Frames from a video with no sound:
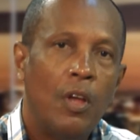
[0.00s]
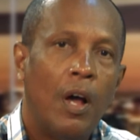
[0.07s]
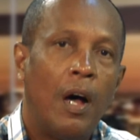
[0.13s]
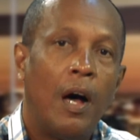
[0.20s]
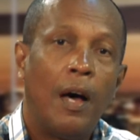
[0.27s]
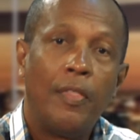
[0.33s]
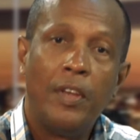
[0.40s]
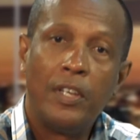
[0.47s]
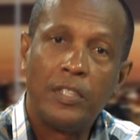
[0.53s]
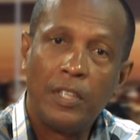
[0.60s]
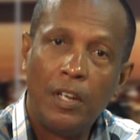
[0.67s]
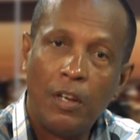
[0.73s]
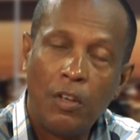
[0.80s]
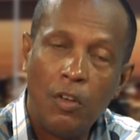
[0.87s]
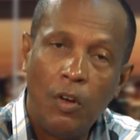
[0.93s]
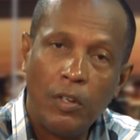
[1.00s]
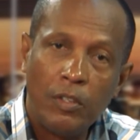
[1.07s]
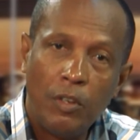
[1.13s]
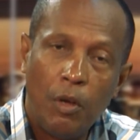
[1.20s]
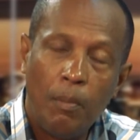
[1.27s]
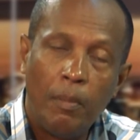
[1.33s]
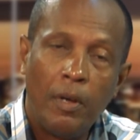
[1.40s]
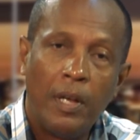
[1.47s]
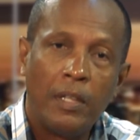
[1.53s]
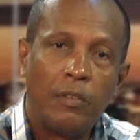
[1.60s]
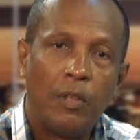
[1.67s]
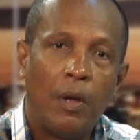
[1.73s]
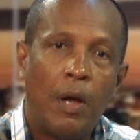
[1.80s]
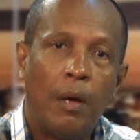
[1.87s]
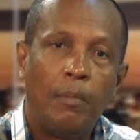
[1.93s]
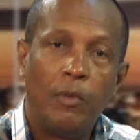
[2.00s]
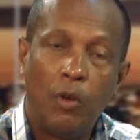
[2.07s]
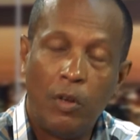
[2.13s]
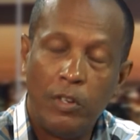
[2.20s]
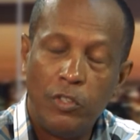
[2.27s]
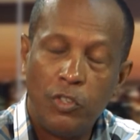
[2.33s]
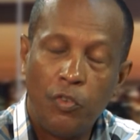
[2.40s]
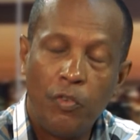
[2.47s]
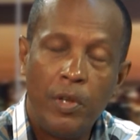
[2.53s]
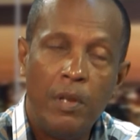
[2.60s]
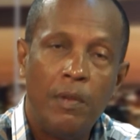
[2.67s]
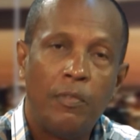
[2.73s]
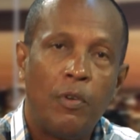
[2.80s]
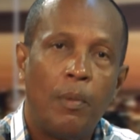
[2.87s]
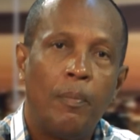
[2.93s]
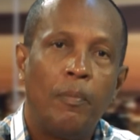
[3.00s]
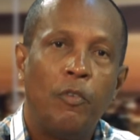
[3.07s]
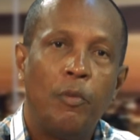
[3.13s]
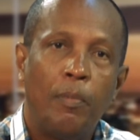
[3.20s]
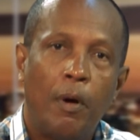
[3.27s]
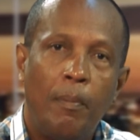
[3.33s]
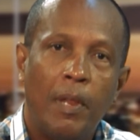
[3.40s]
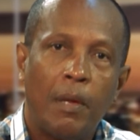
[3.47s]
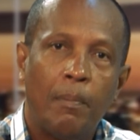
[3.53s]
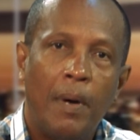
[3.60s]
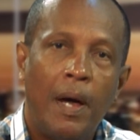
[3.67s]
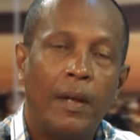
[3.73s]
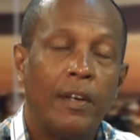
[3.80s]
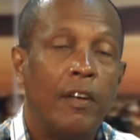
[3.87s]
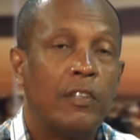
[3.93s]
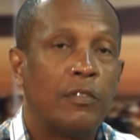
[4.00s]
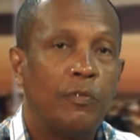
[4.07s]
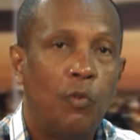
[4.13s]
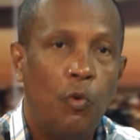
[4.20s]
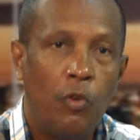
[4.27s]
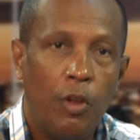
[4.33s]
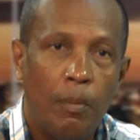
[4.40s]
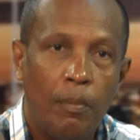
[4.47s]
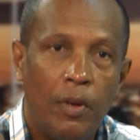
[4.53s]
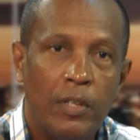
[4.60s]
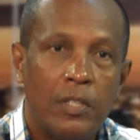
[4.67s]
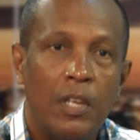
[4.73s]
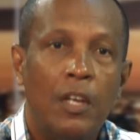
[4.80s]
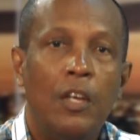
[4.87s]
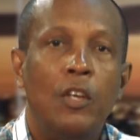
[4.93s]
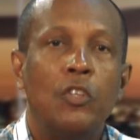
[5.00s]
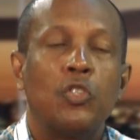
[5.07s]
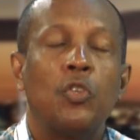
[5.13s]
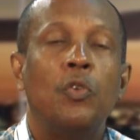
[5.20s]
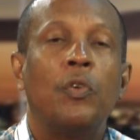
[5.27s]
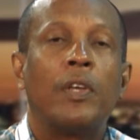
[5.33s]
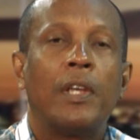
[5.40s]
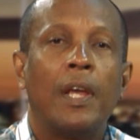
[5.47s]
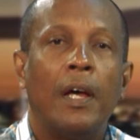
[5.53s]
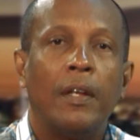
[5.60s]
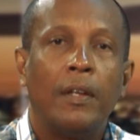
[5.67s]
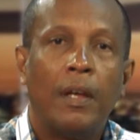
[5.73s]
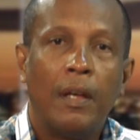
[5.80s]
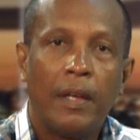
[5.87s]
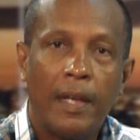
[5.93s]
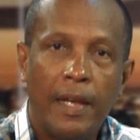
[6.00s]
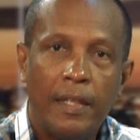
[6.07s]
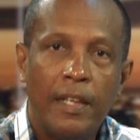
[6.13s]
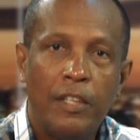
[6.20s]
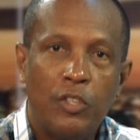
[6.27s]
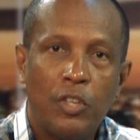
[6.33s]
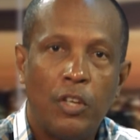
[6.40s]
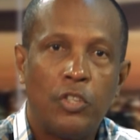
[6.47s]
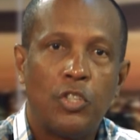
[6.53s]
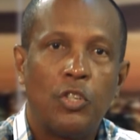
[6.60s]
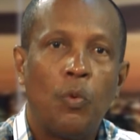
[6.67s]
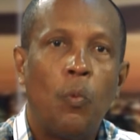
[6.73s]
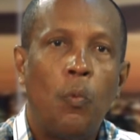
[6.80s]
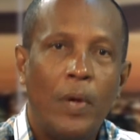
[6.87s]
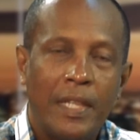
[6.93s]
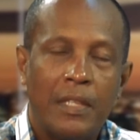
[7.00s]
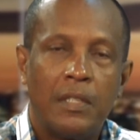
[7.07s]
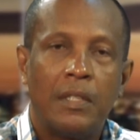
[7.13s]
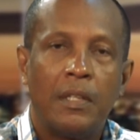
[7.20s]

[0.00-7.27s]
Uh, there is an account number at, um, on the screen from Republic Bank. There's phone numbers, so you can get in touch with